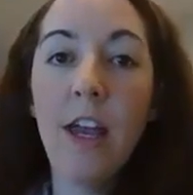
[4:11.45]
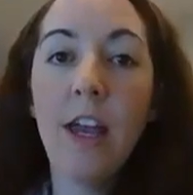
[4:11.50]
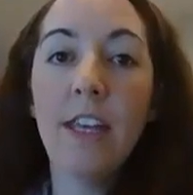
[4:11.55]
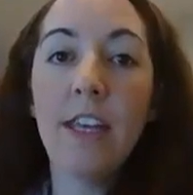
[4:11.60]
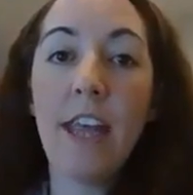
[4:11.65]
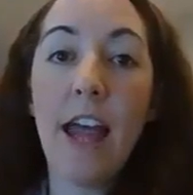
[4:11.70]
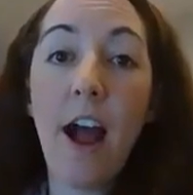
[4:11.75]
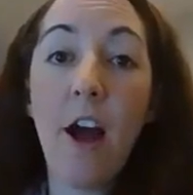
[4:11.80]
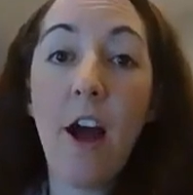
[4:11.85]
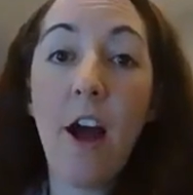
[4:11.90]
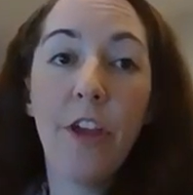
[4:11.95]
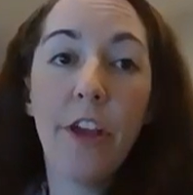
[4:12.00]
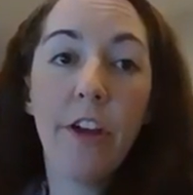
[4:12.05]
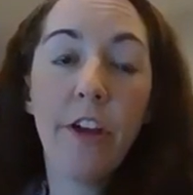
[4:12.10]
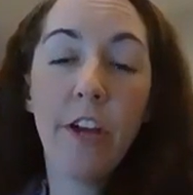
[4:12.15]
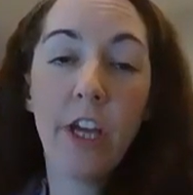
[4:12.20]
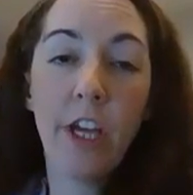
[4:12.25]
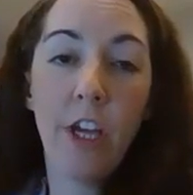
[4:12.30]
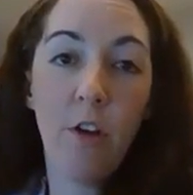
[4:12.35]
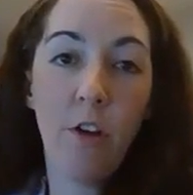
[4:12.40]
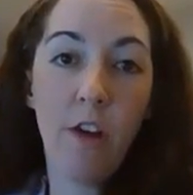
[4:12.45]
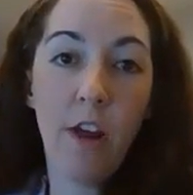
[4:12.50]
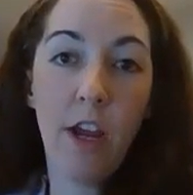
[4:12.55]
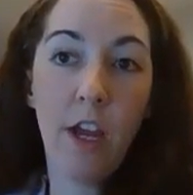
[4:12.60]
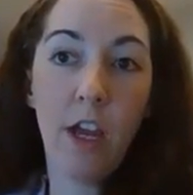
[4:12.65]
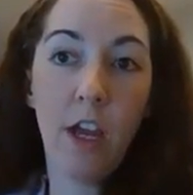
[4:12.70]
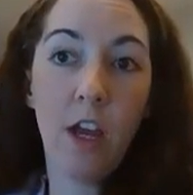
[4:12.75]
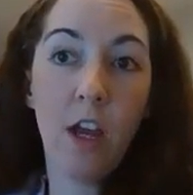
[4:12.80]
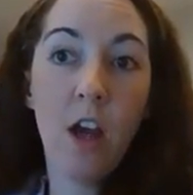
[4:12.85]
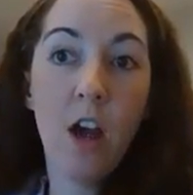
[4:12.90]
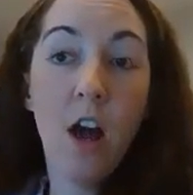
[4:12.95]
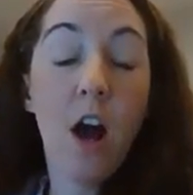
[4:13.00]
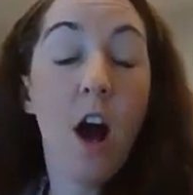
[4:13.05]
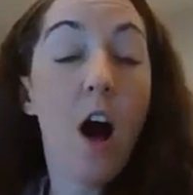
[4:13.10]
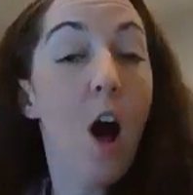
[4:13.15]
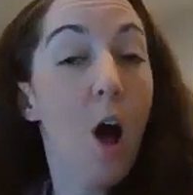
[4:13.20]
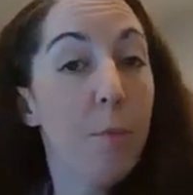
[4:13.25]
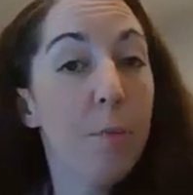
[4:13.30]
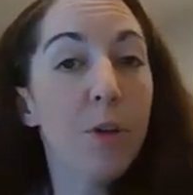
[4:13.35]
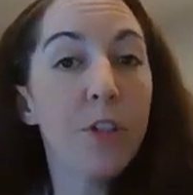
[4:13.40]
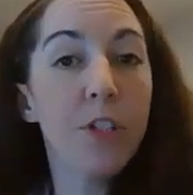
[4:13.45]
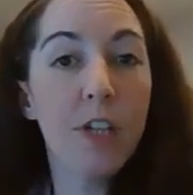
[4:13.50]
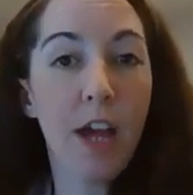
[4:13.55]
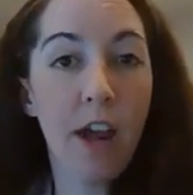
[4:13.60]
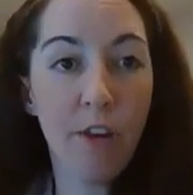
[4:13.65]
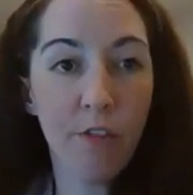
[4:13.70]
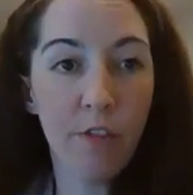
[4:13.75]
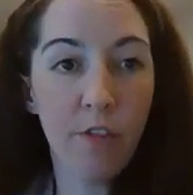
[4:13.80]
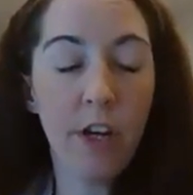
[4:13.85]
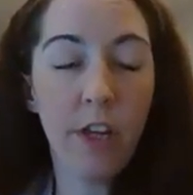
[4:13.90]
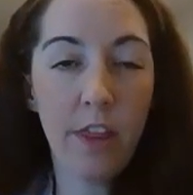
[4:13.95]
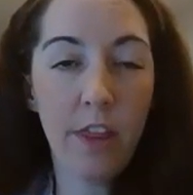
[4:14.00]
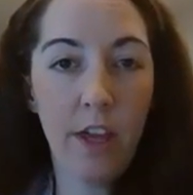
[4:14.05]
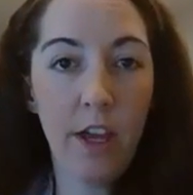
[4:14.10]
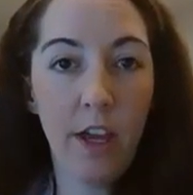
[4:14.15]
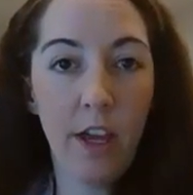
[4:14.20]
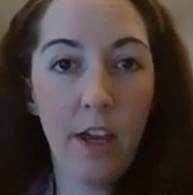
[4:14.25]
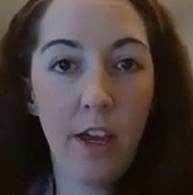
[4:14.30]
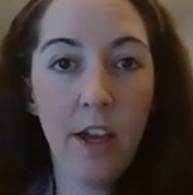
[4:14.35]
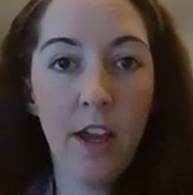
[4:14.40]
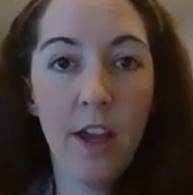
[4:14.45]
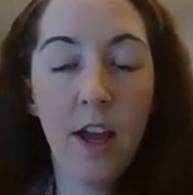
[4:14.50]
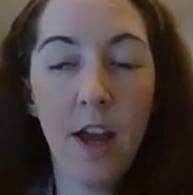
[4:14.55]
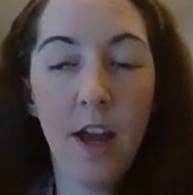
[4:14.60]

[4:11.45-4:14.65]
Now they're hearing almost everything.